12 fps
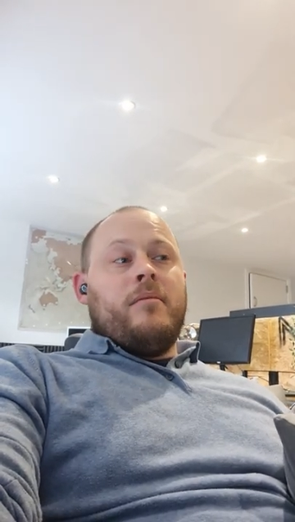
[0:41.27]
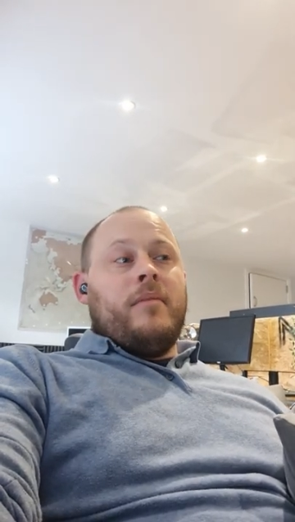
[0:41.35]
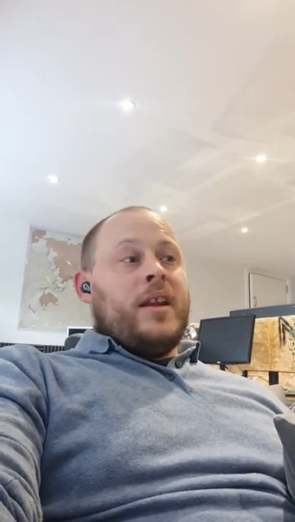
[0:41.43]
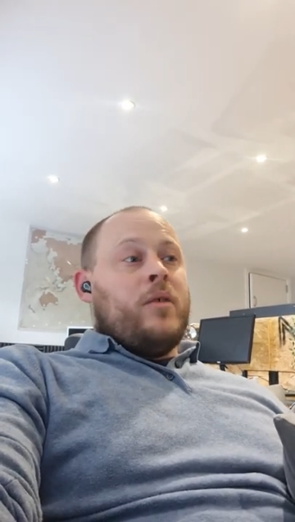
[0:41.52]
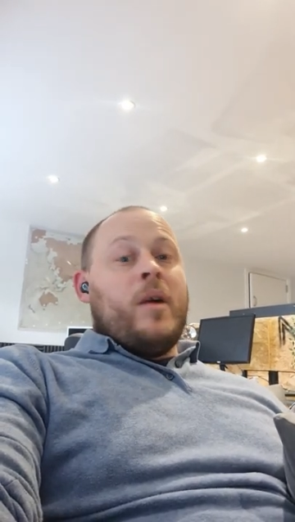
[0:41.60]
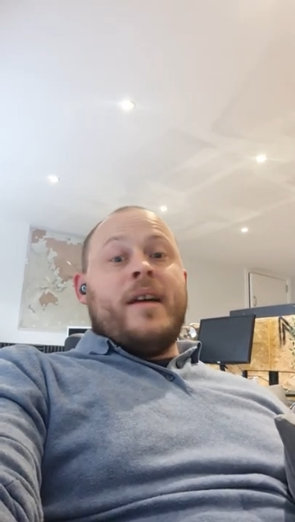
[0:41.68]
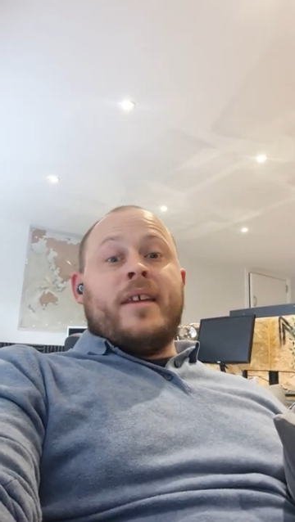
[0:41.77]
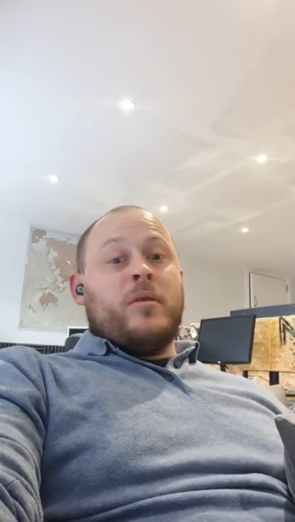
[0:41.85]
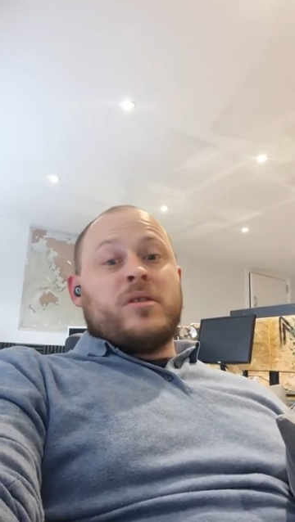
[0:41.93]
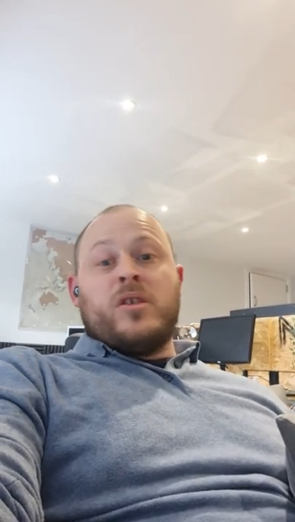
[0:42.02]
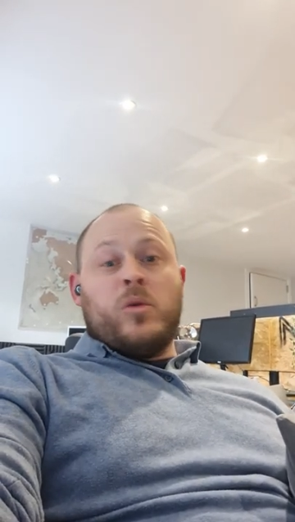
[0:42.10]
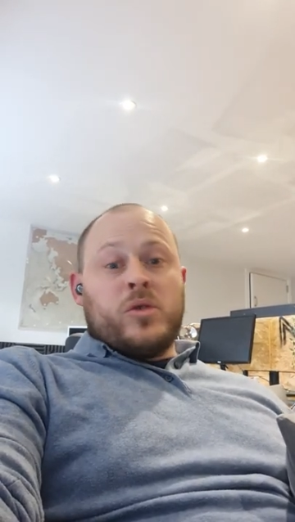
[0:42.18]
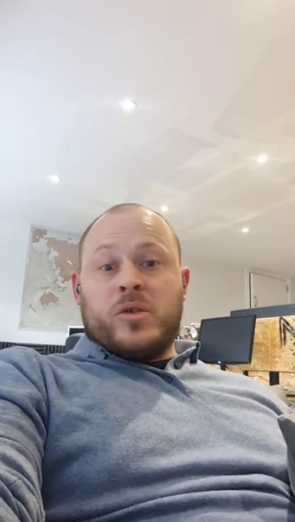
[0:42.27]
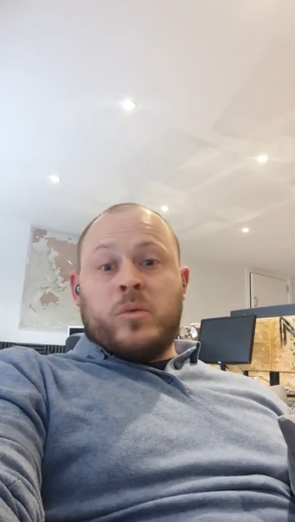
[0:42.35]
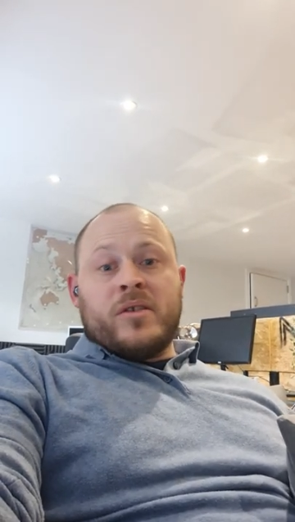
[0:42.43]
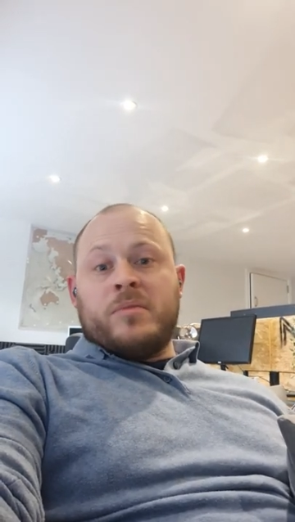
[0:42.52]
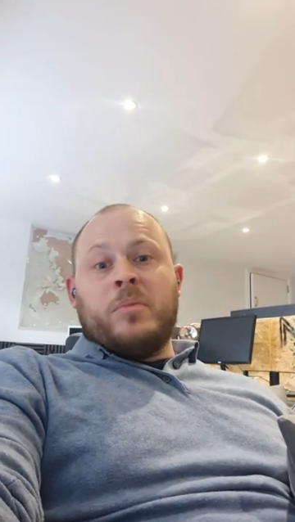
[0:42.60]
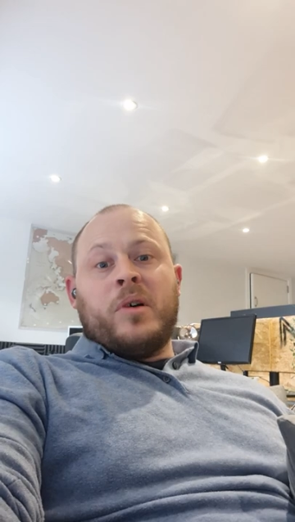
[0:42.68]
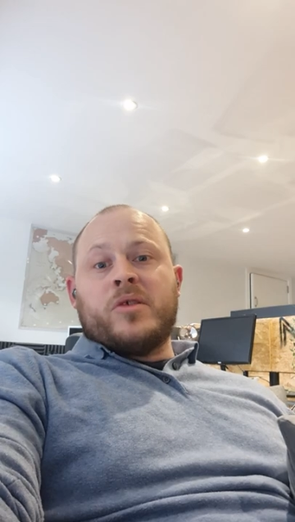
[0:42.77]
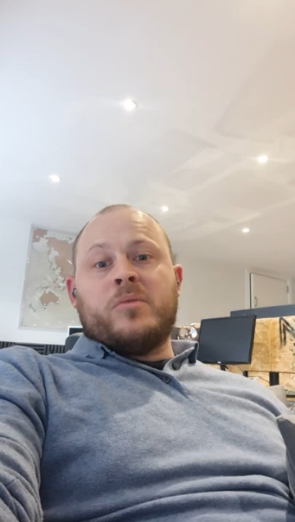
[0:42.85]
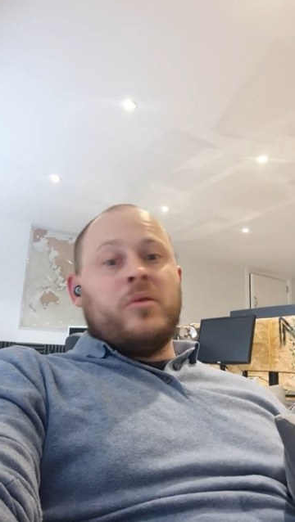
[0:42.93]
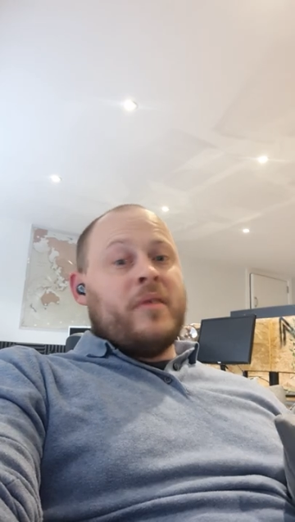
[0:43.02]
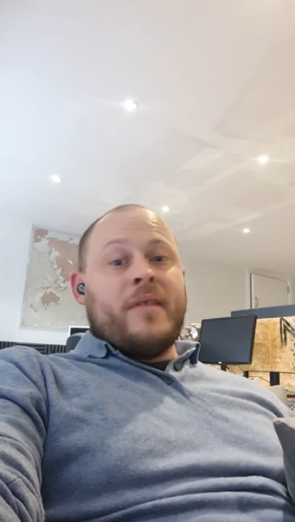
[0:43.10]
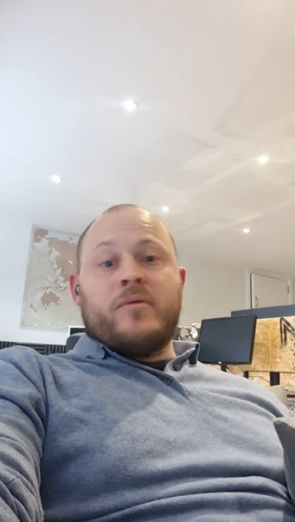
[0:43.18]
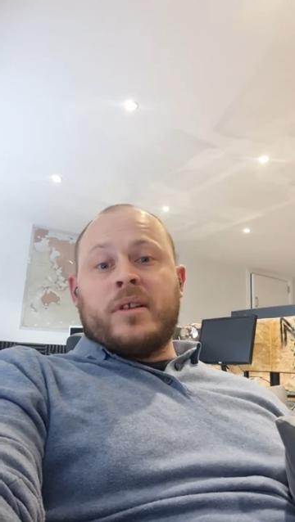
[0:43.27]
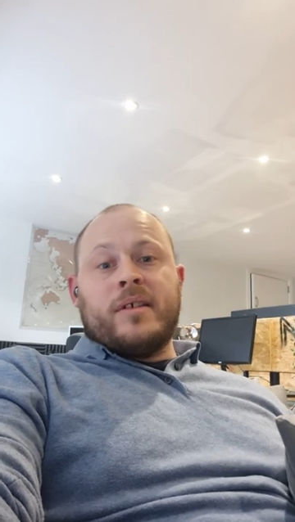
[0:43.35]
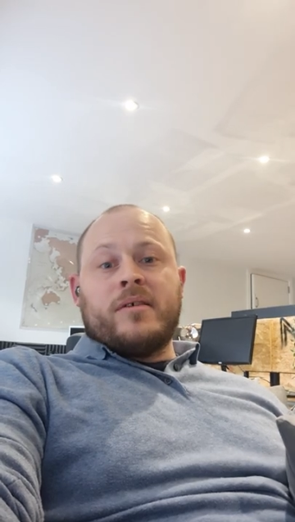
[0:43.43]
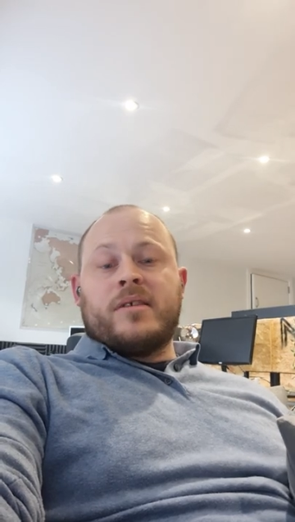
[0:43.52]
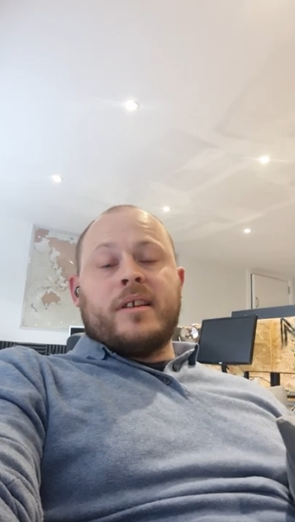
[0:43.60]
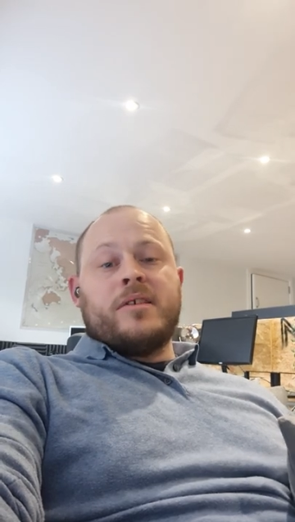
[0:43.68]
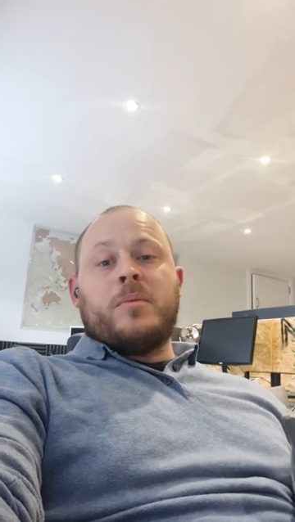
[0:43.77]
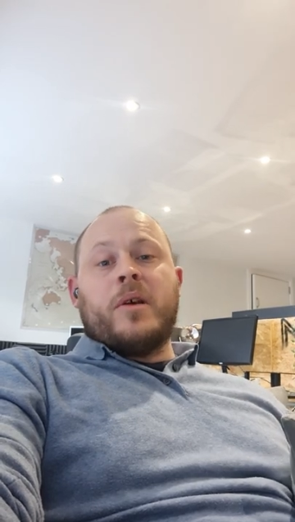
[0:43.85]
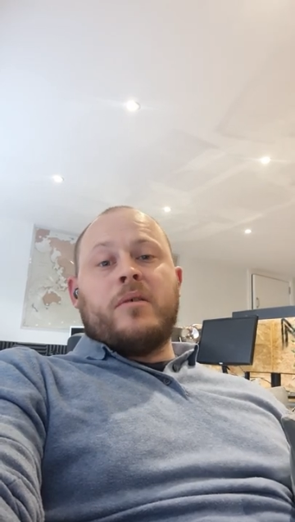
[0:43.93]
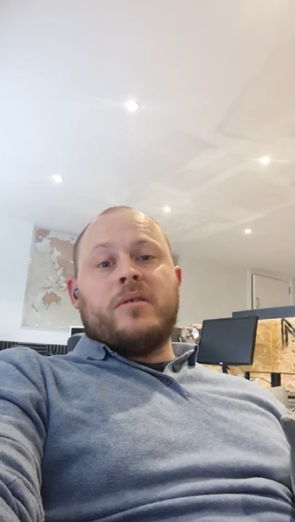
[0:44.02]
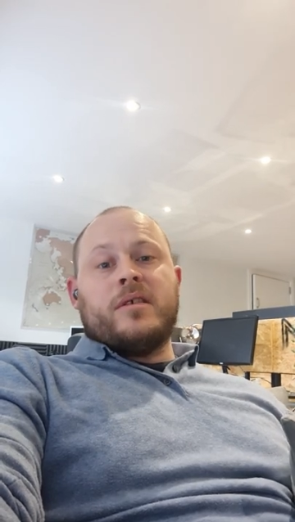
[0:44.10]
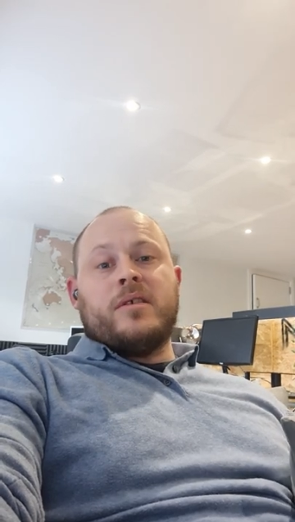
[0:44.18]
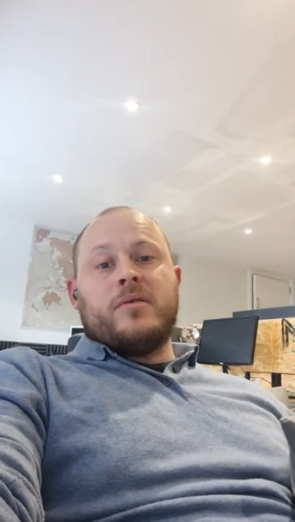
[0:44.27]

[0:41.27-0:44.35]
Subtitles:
in a way they were told just wasn't possible with everyone else they'd spoken to.